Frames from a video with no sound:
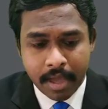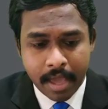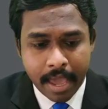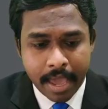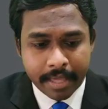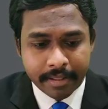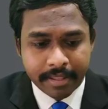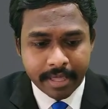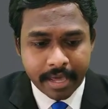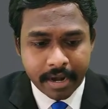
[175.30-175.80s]

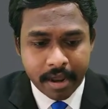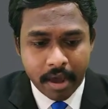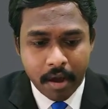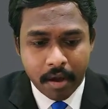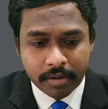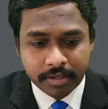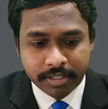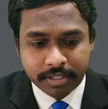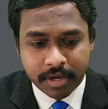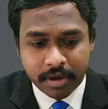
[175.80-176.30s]
And then
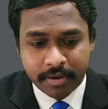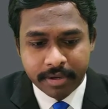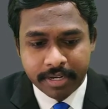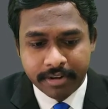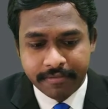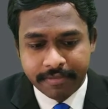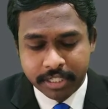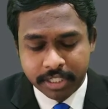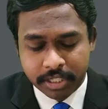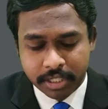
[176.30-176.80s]
also in
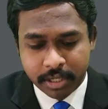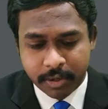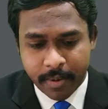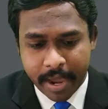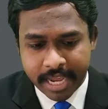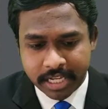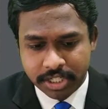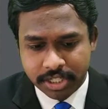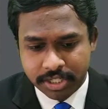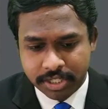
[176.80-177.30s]
differential
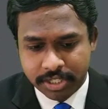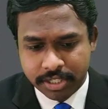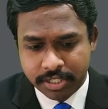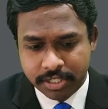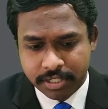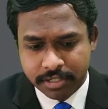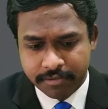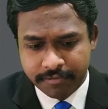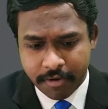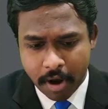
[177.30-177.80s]

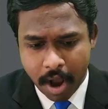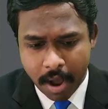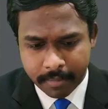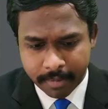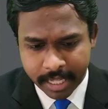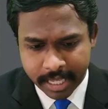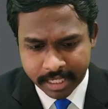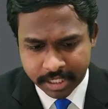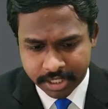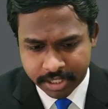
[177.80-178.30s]
equations,
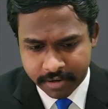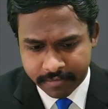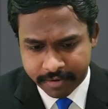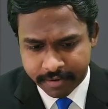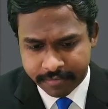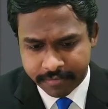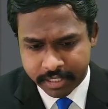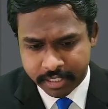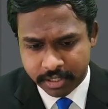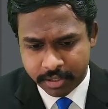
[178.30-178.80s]
formulation of
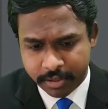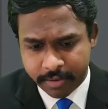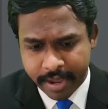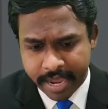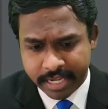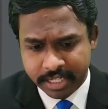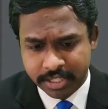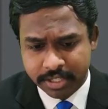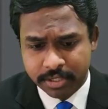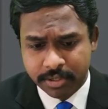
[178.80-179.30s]
differential
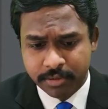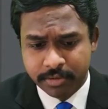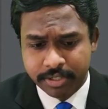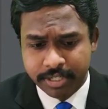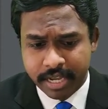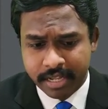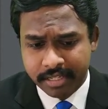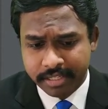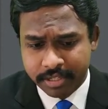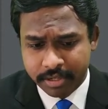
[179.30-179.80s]
equation whose
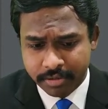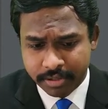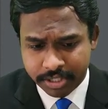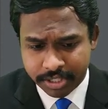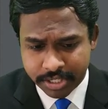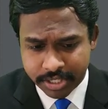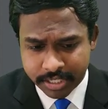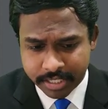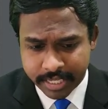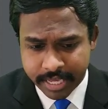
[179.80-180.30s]
general
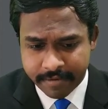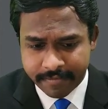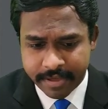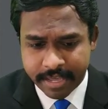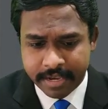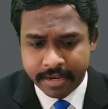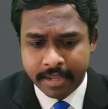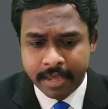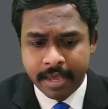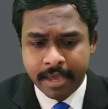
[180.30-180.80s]
solution is
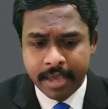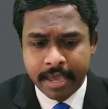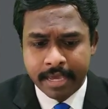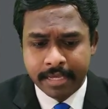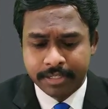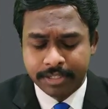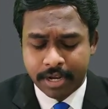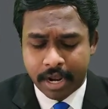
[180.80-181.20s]
given is